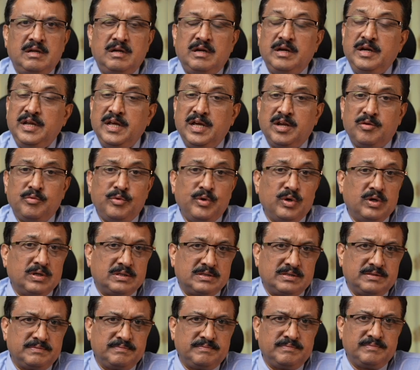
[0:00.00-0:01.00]
Dear
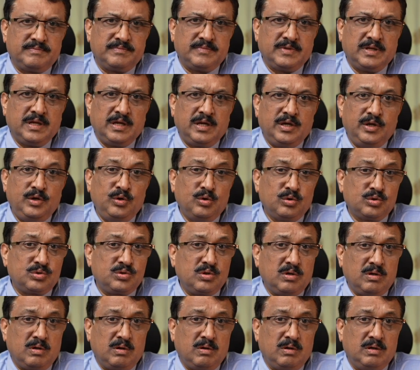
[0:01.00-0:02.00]
viewers, you
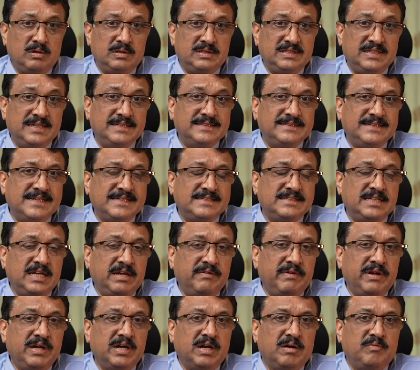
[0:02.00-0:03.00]
saw Sensex
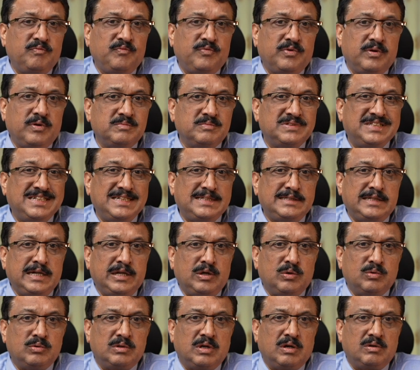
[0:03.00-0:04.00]
giving up
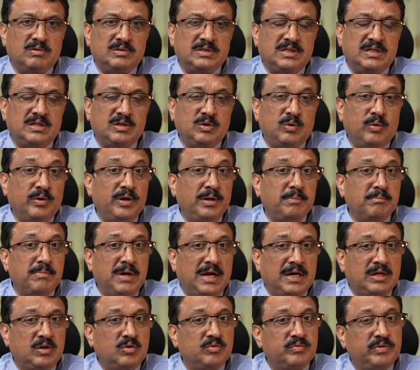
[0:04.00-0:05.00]
62,000 going
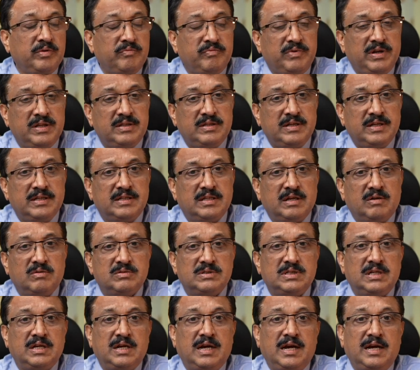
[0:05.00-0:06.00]
back to
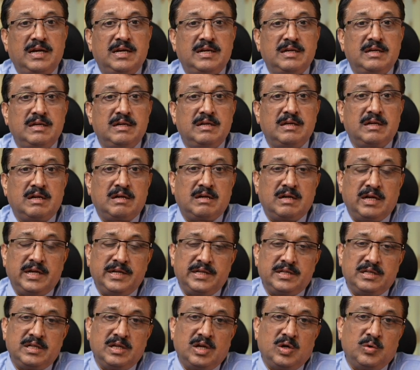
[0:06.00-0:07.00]
53,000 and
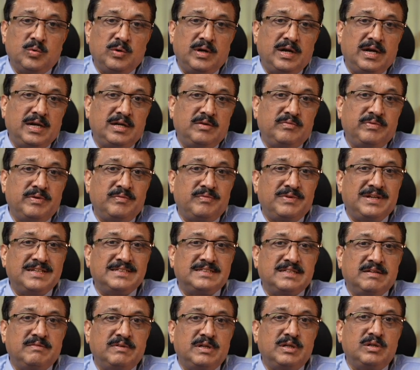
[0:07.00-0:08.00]
right now at
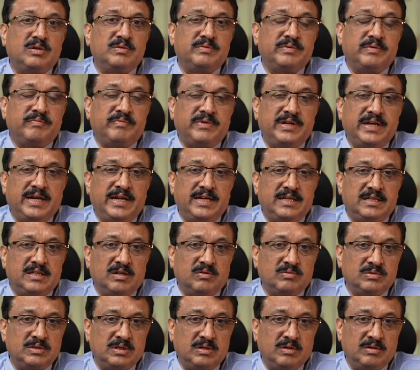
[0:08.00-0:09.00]
57 to
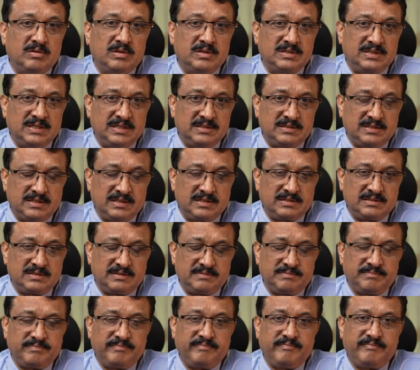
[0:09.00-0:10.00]
58,000 on the
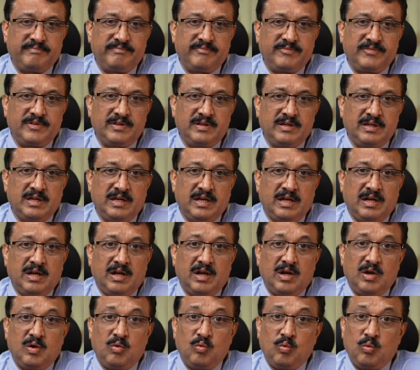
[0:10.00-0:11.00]
Sensex.
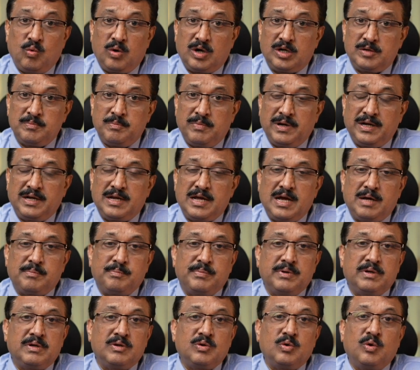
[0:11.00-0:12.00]
What might
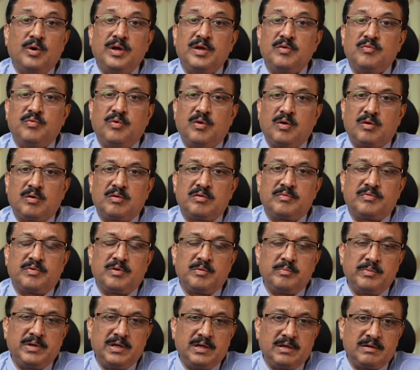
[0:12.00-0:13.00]
happen going forward
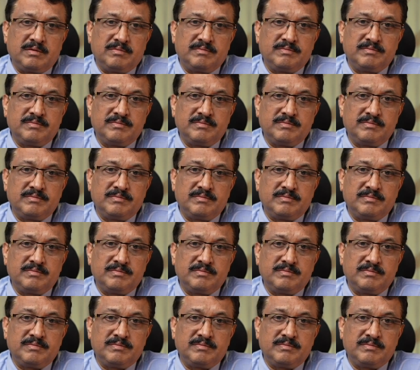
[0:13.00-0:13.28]
from here?